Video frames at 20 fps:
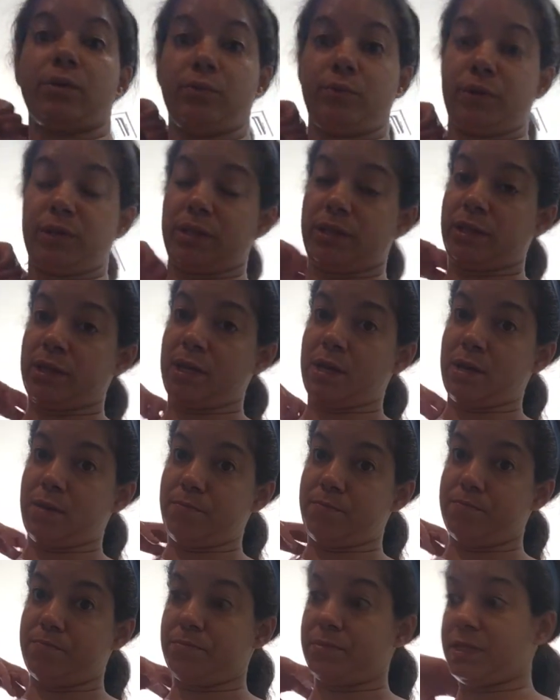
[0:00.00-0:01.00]
it with
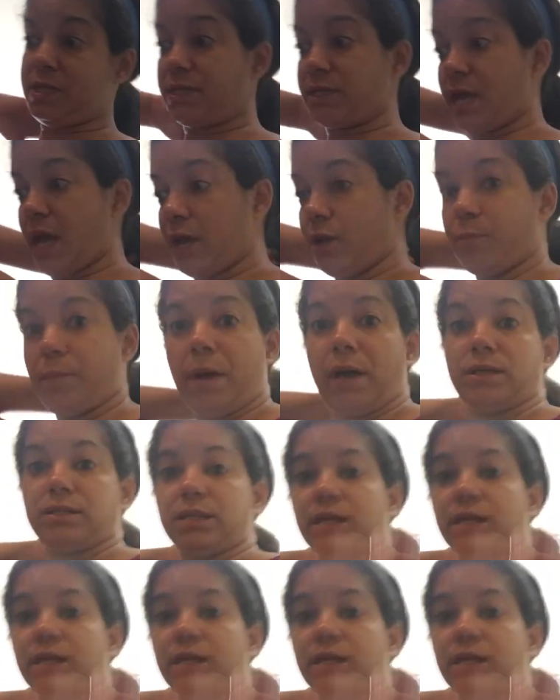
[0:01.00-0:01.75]
this kind of pasta.